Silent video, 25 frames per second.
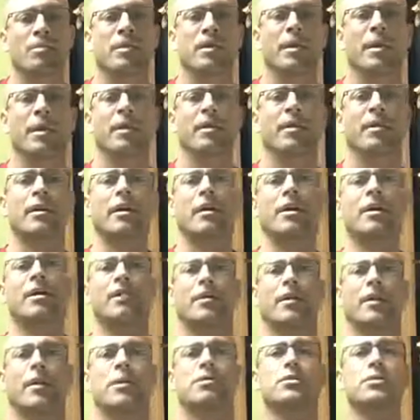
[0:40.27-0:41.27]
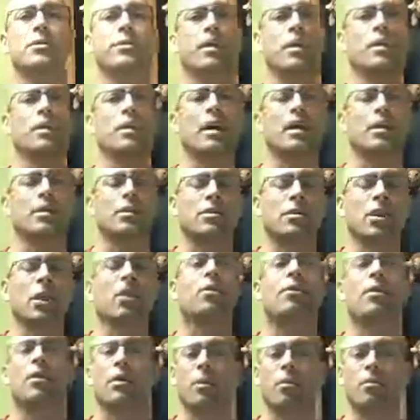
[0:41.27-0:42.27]
So for those of you that
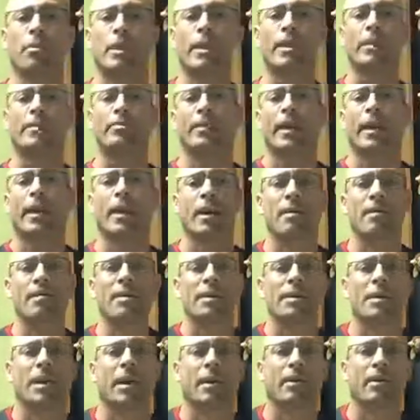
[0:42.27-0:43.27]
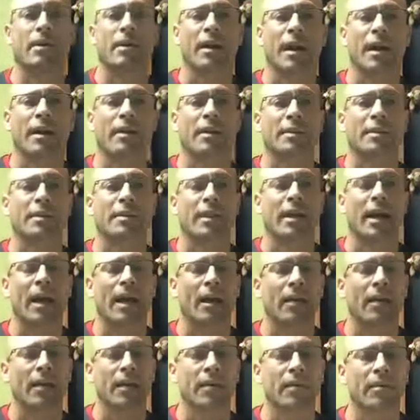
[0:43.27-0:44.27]
don't know me, my name is Dr. Alex
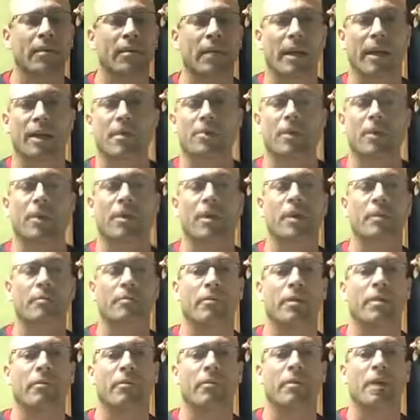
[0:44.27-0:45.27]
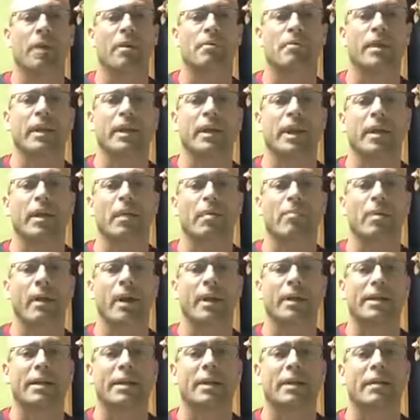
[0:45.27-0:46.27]
Kallio. Again, I'm with Comfort Family
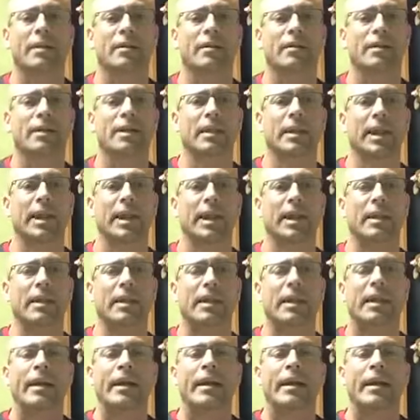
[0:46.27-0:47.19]
Chiropractic here in Lincoln.